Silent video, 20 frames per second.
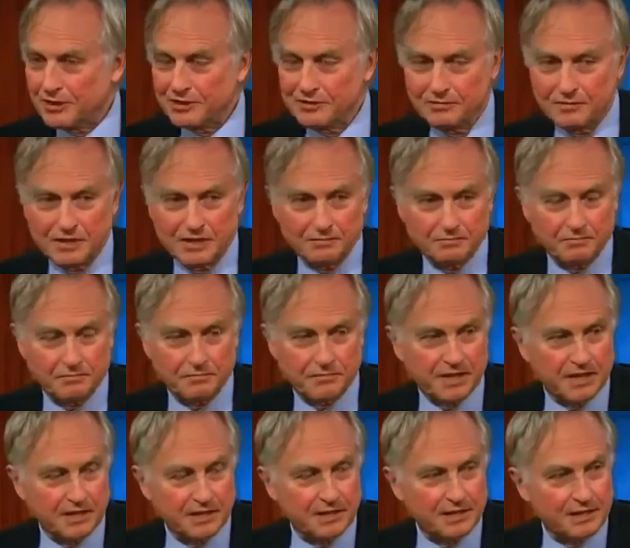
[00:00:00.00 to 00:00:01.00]
I, I
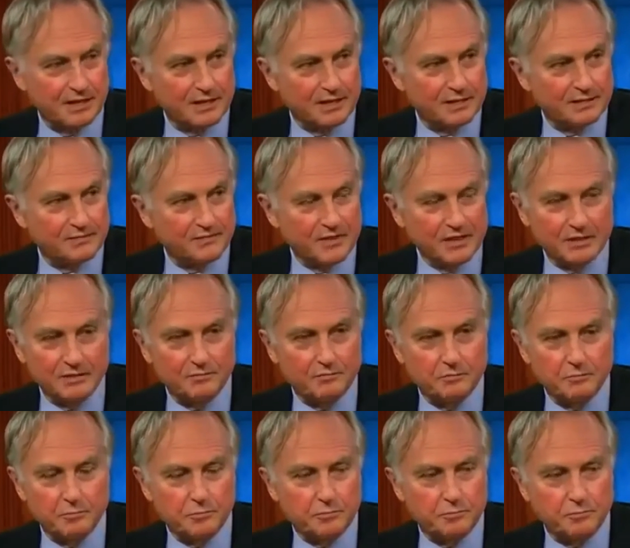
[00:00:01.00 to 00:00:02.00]
feel
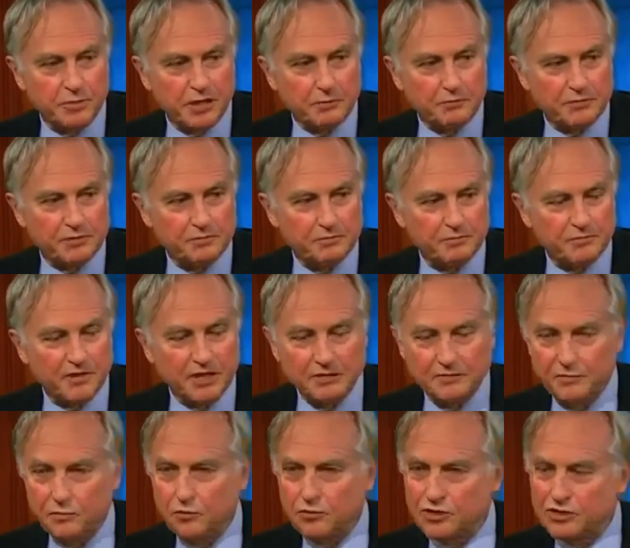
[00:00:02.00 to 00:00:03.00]
perhaps very
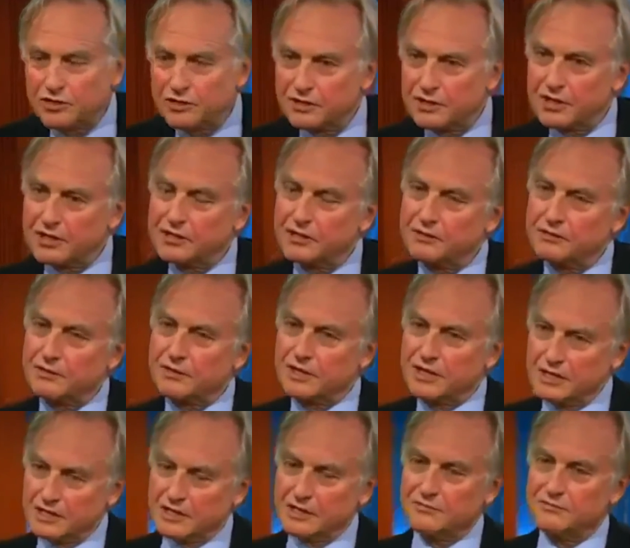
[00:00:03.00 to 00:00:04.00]
fortunate that I don't
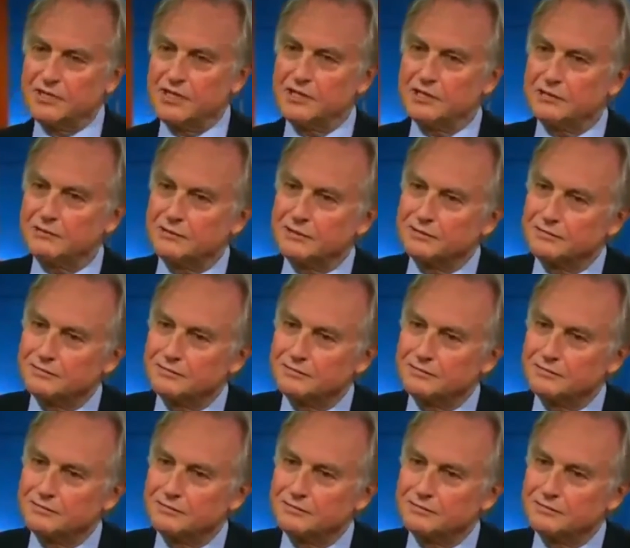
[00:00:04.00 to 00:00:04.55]
think I've needed.